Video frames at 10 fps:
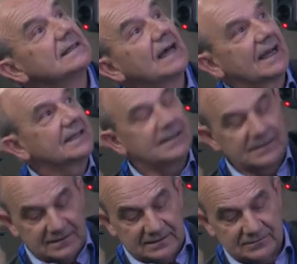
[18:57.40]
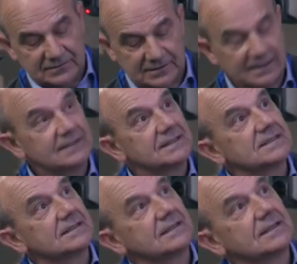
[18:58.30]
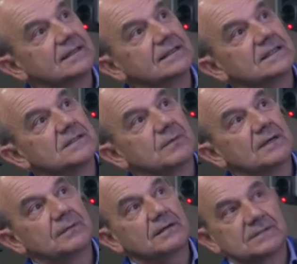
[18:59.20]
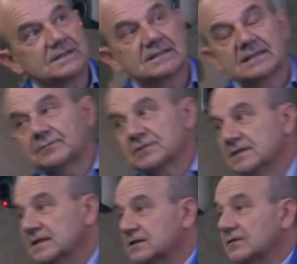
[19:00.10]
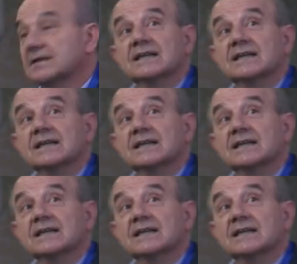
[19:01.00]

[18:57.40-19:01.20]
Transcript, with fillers: Ah, here it is. Okay, it is here. In this paper, which is in the Proceedings of